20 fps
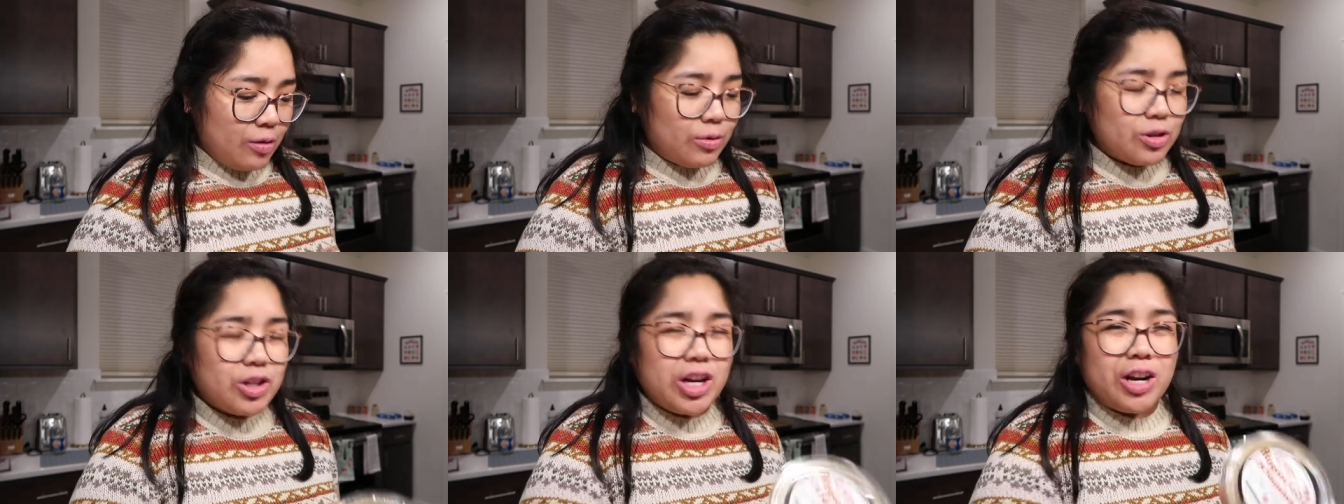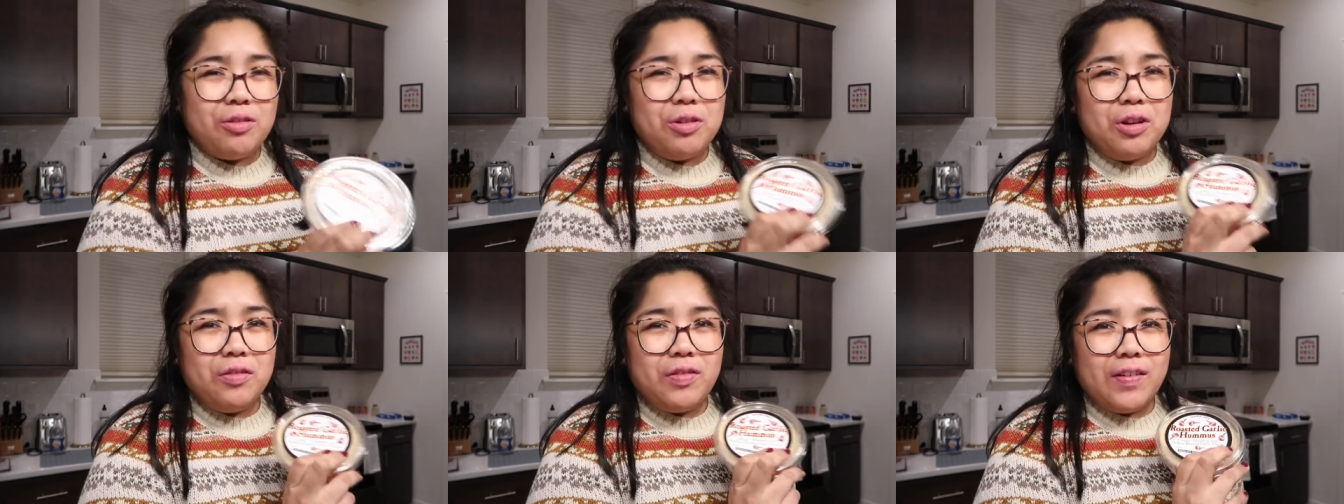which I
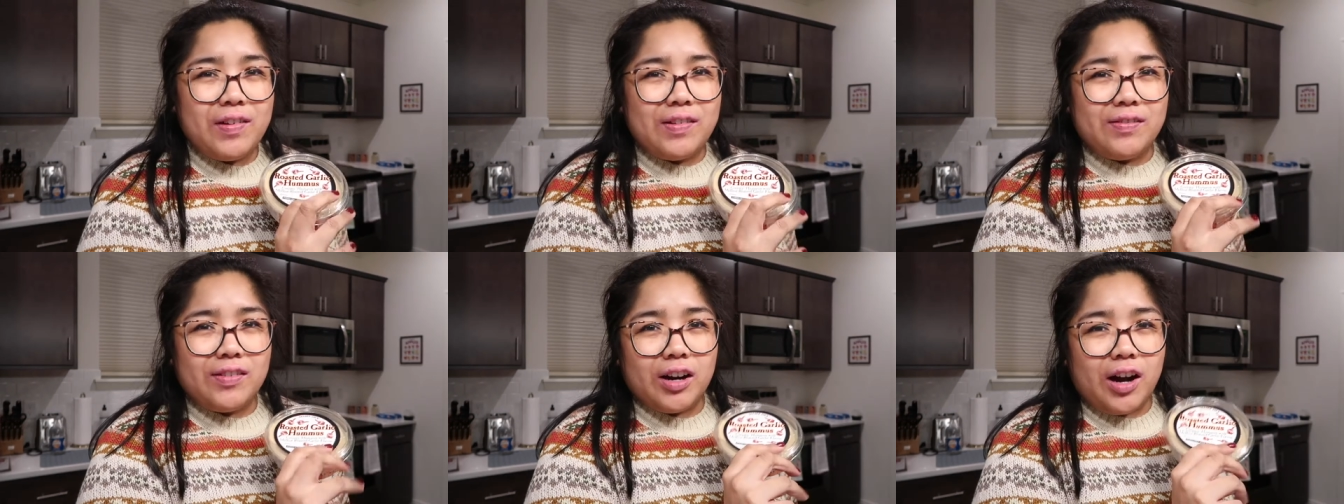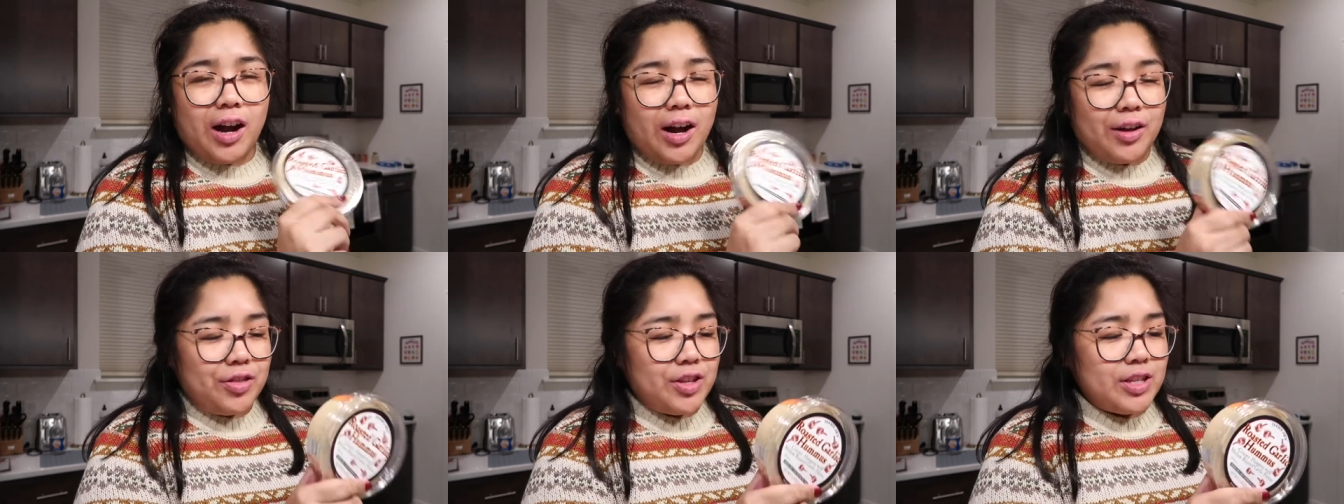don't know if I've ever
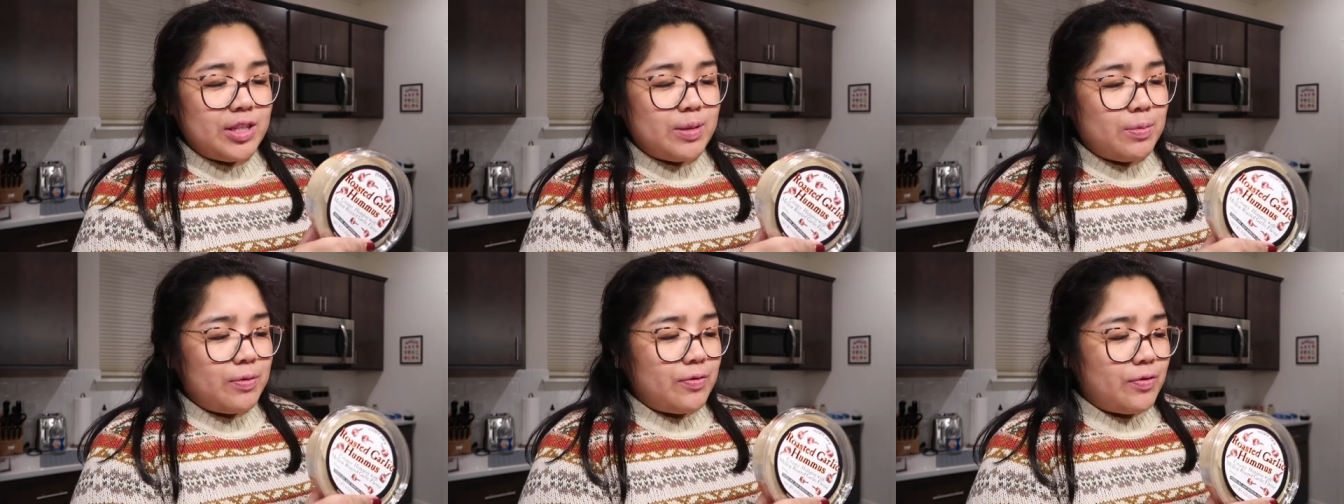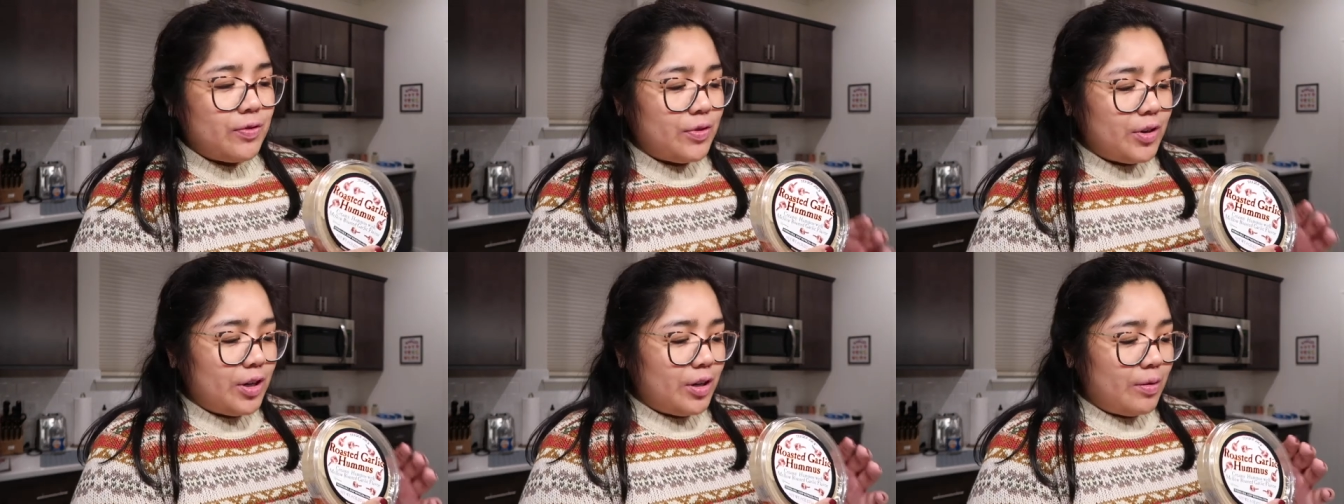gotten this
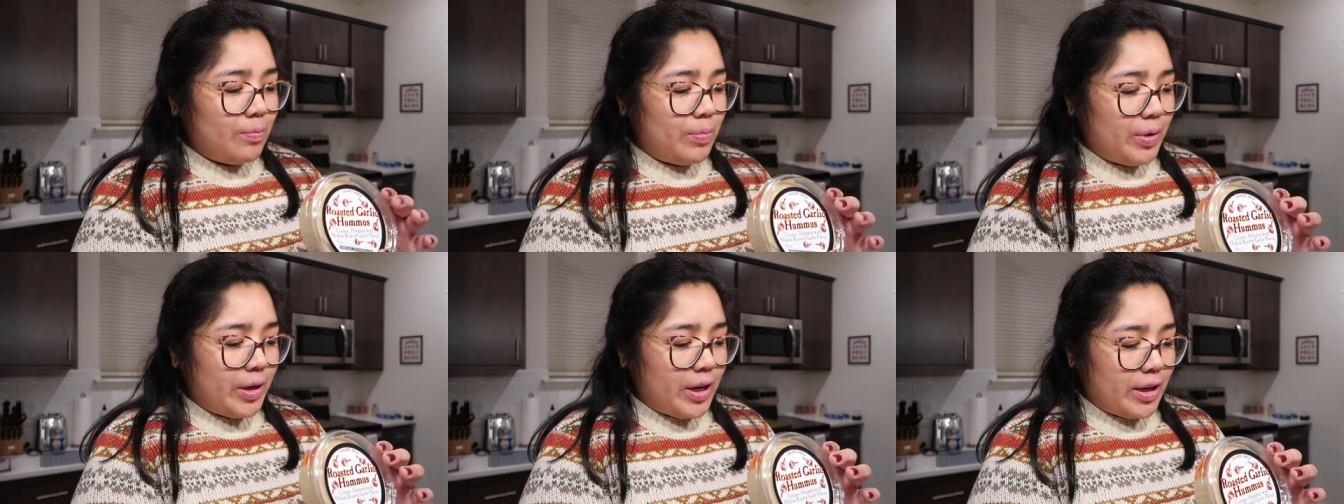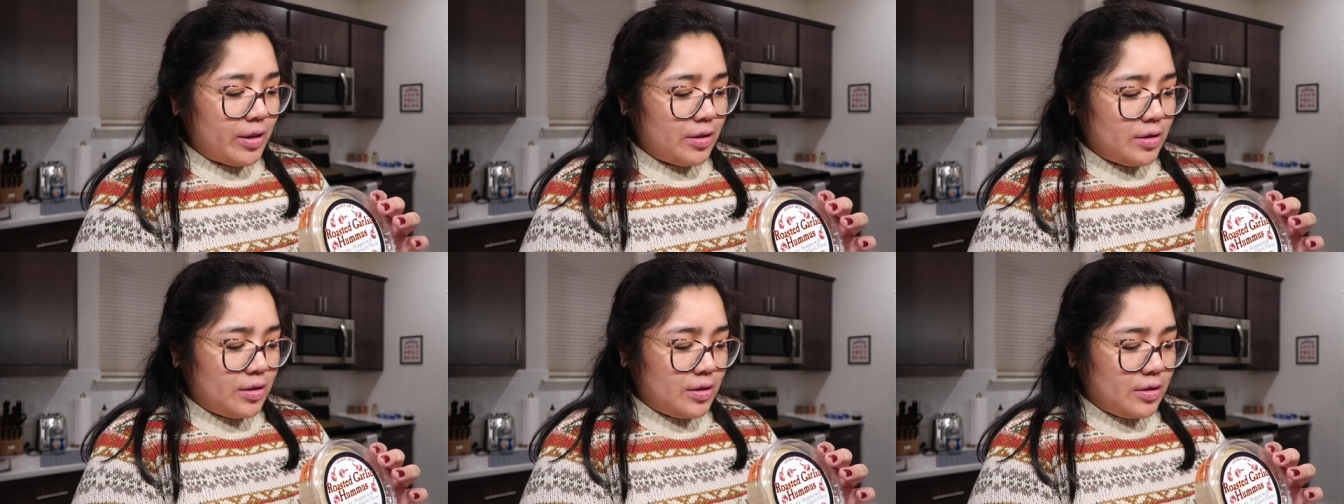before,
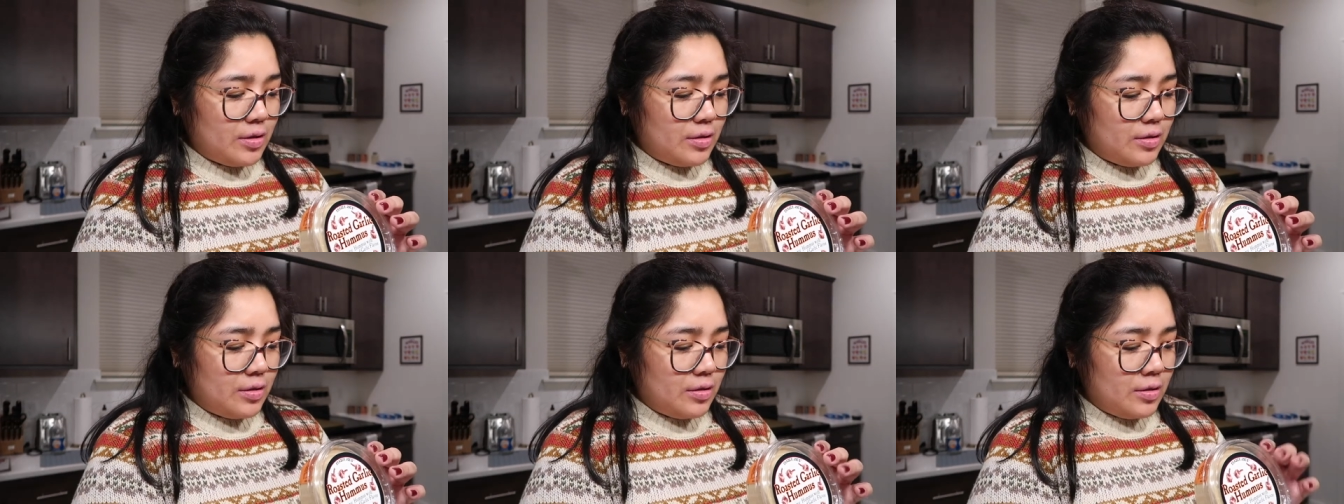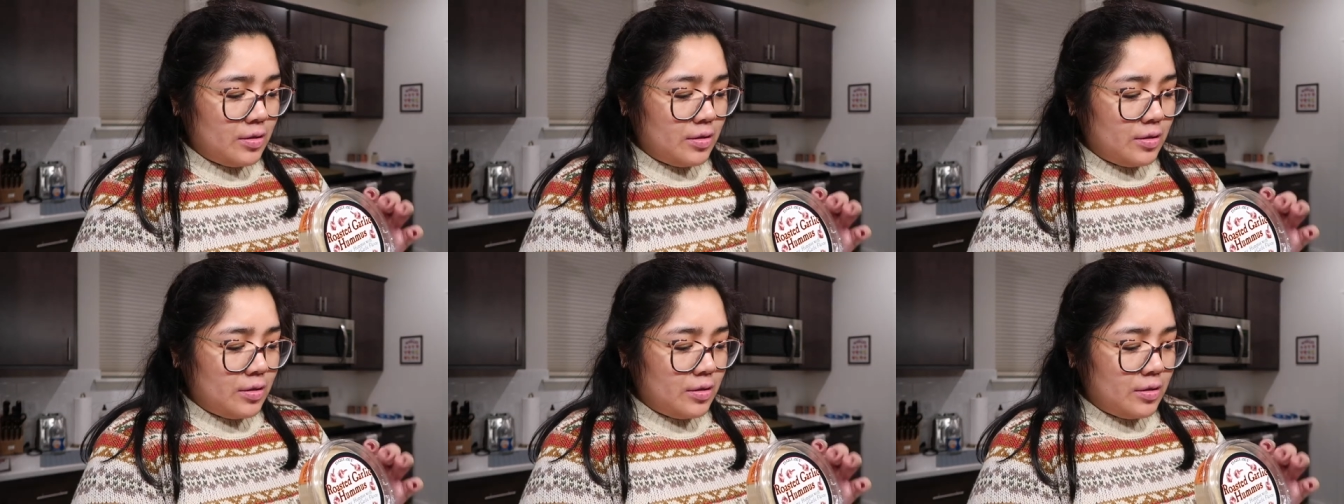but